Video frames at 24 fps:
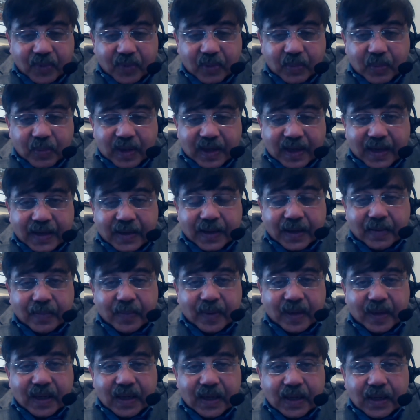people can hear
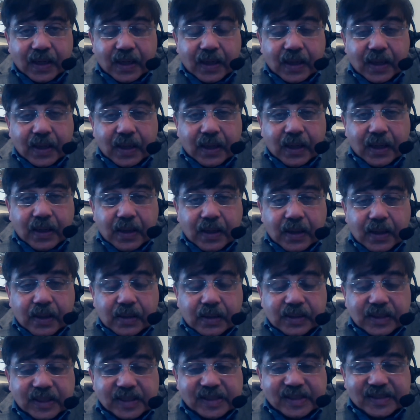me.
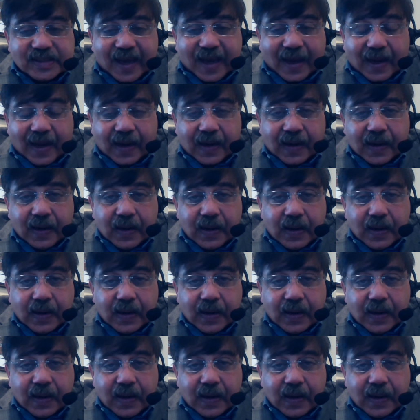This is Al.